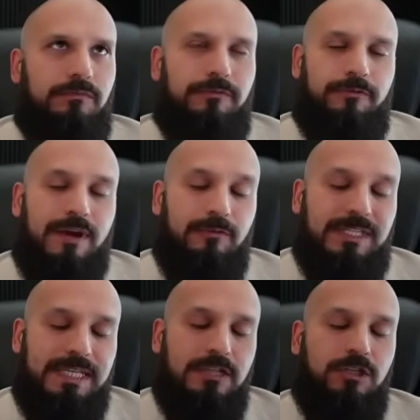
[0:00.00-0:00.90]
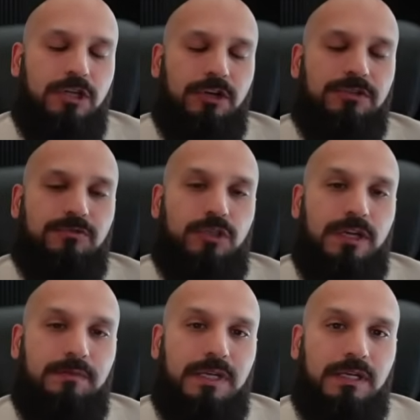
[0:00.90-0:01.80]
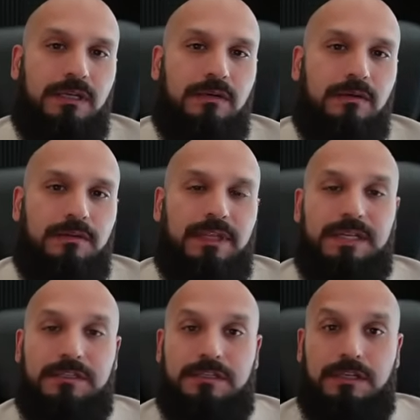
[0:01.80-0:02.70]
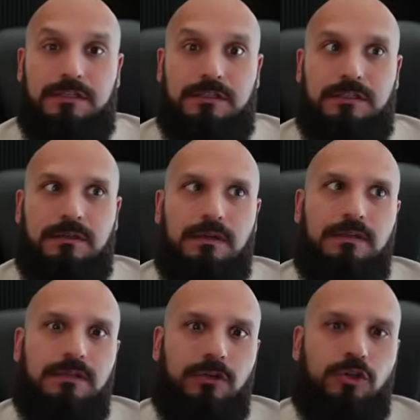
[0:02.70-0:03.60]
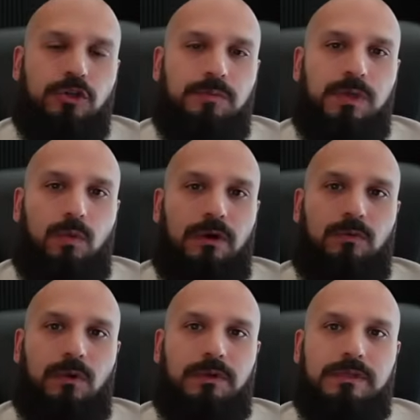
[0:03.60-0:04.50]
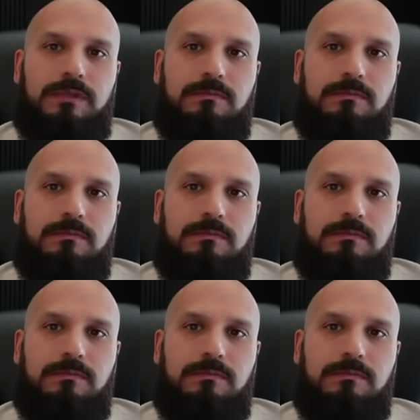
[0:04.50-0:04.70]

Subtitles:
for every 10 shares of GME that exist, there should be 1 warrant.